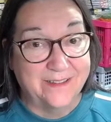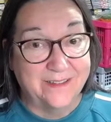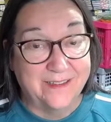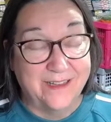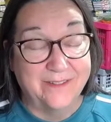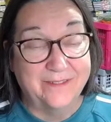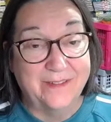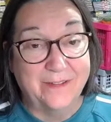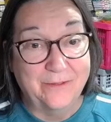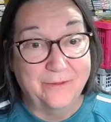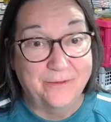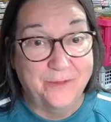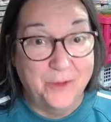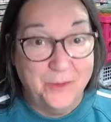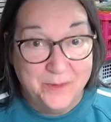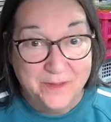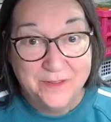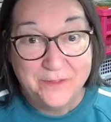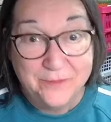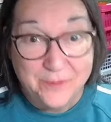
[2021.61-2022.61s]
Going
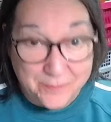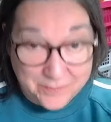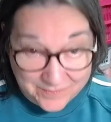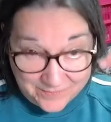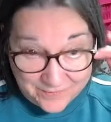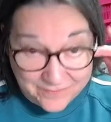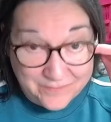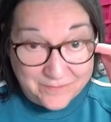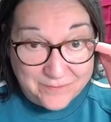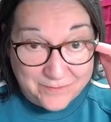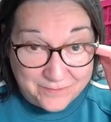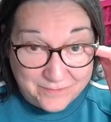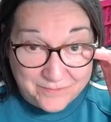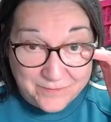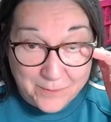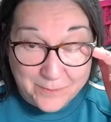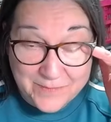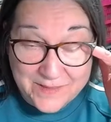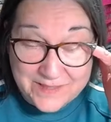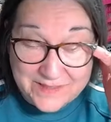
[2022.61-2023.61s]
forward, from
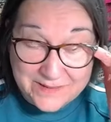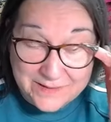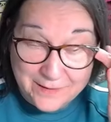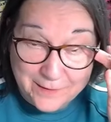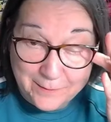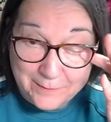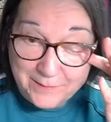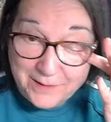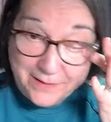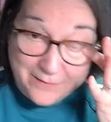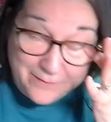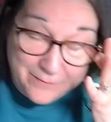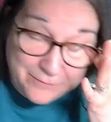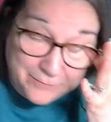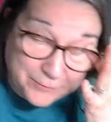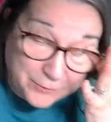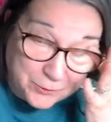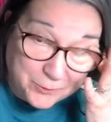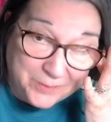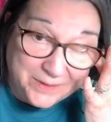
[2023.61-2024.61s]
this time going
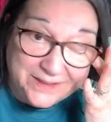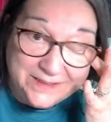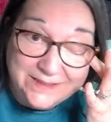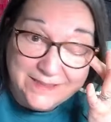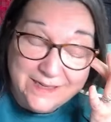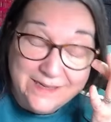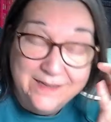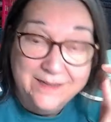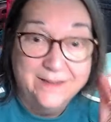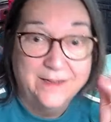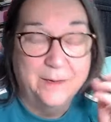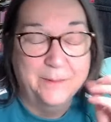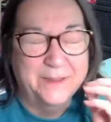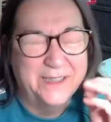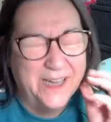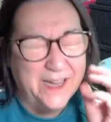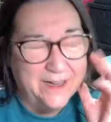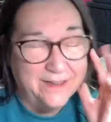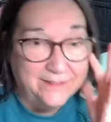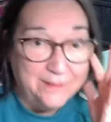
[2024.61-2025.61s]
forward, I
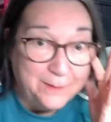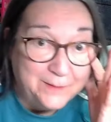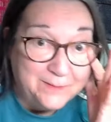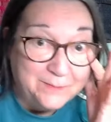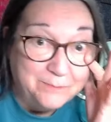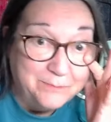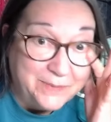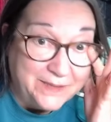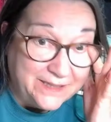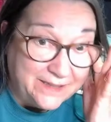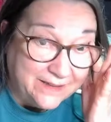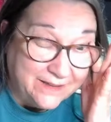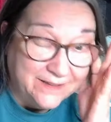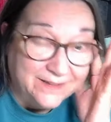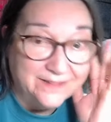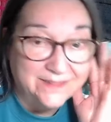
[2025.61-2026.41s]
will only be